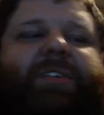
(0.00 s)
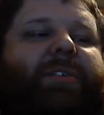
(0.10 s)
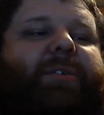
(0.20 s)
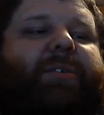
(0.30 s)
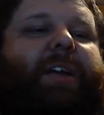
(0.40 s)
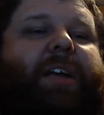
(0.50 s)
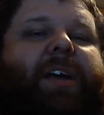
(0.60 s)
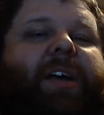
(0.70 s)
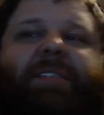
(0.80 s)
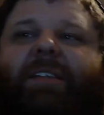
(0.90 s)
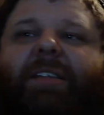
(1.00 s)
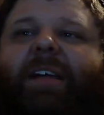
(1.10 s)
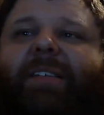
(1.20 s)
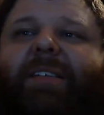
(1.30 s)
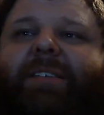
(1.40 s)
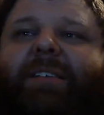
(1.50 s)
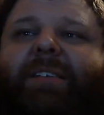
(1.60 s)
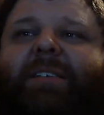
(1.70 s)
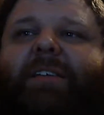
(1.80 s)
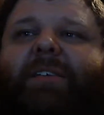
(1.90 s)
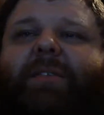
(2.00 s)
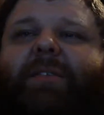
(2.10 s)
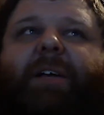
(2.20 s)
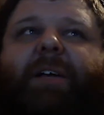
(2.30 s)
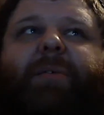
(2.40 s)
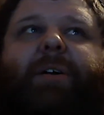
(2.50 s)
to it because a lot of like